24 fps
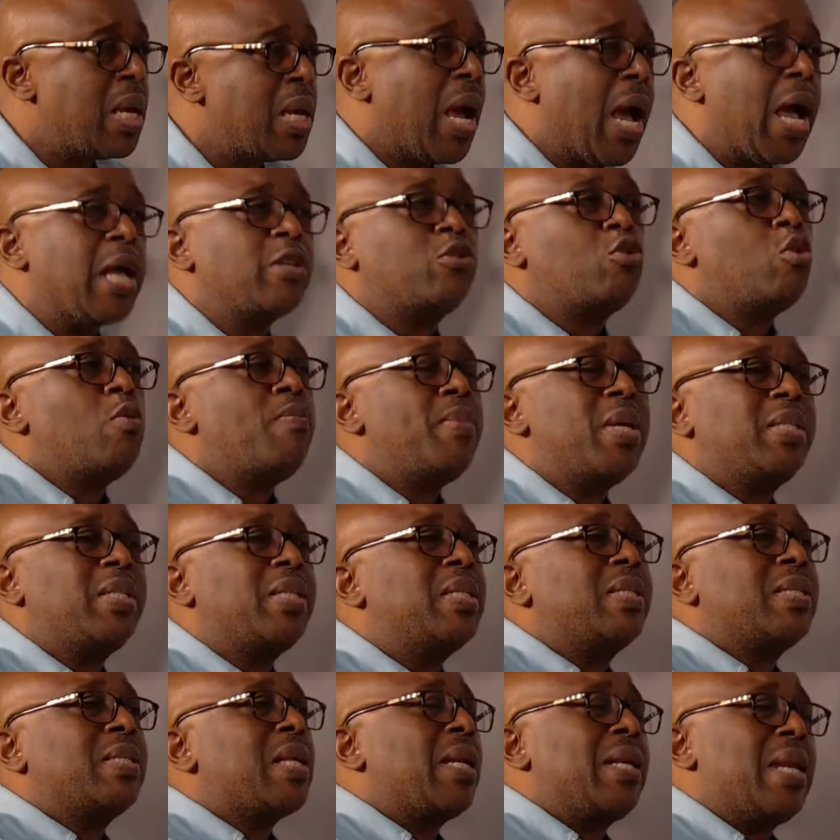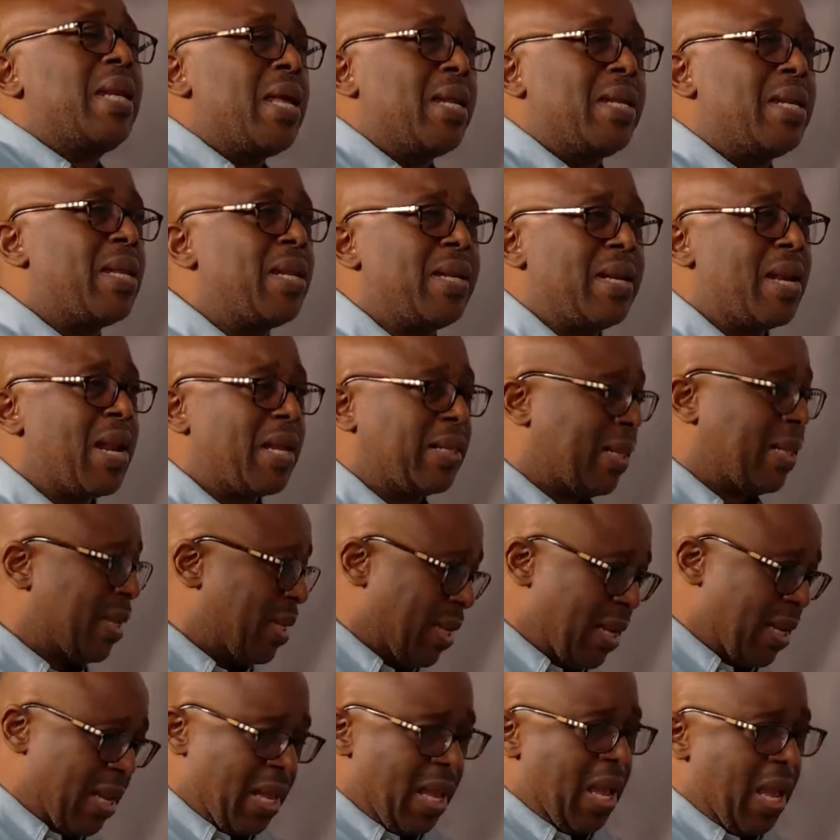assuming she sat there and did nothing,
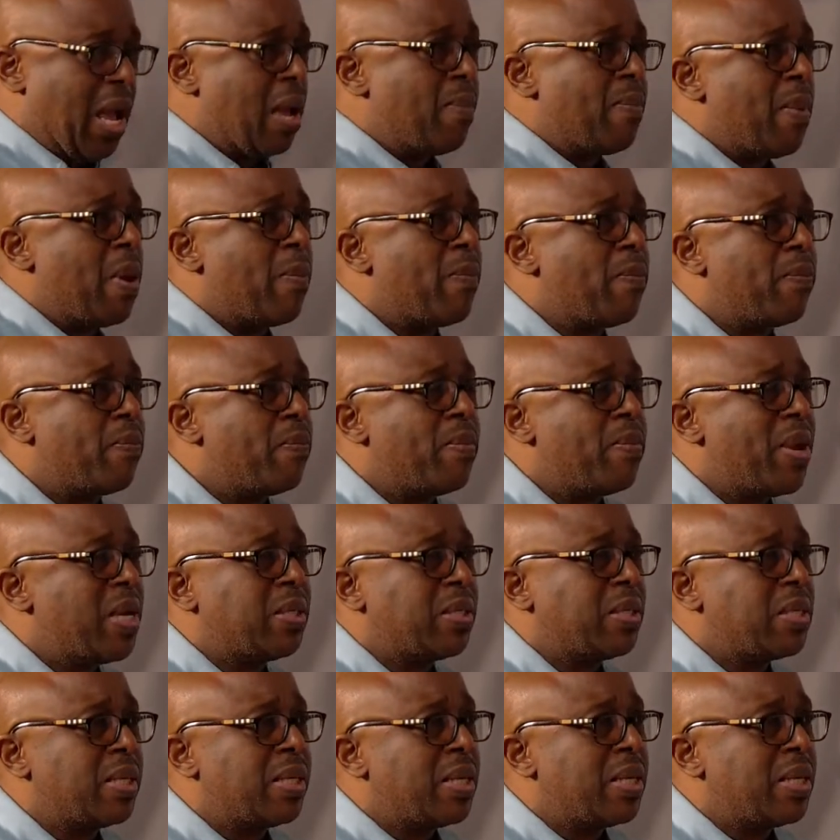Amma mentioned